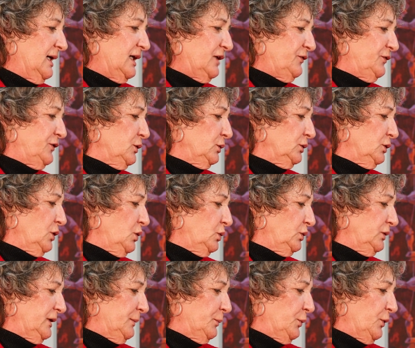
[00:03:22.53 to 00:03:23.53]
if you'll
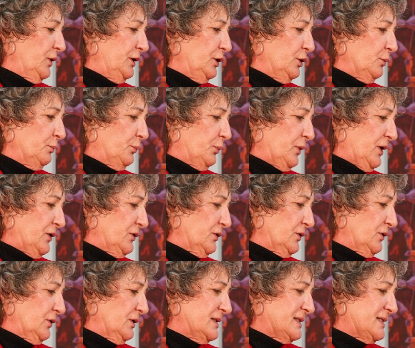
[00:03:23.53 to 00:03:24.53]
only bring your
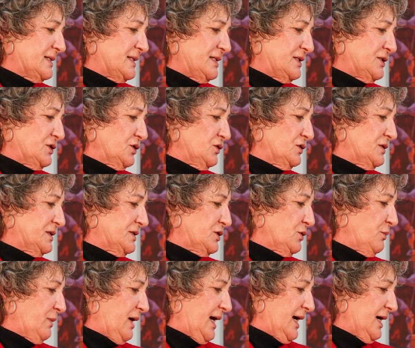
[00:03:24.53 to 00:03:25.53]
brother and sisters
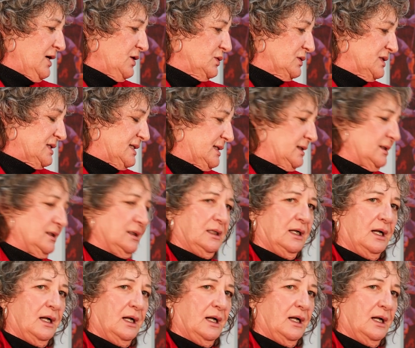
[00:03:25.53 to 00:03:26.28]
to my house.